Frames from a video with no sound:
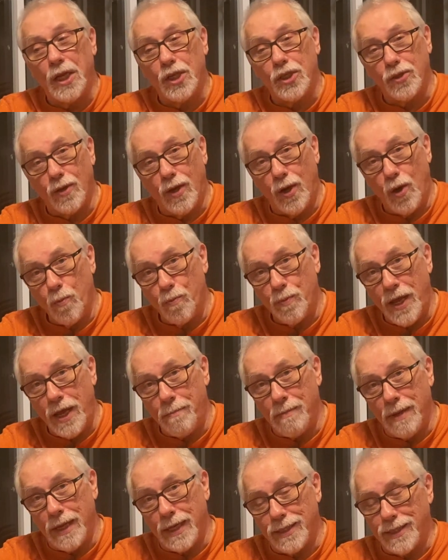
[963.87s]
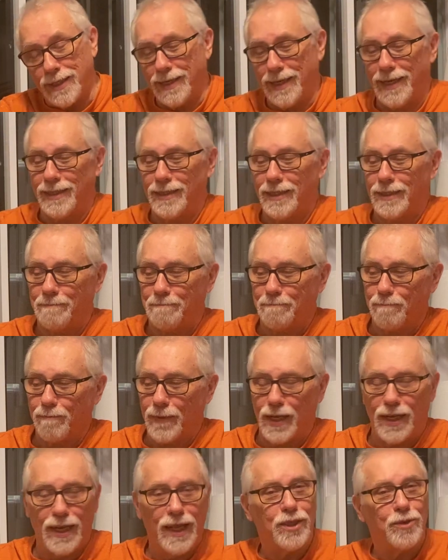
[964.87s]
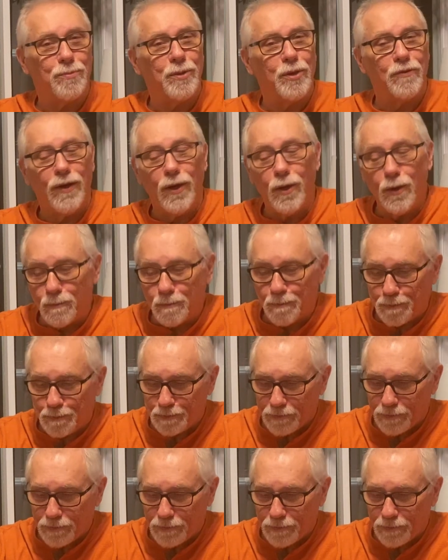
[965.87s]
So I hope that makes sense. Let's move on.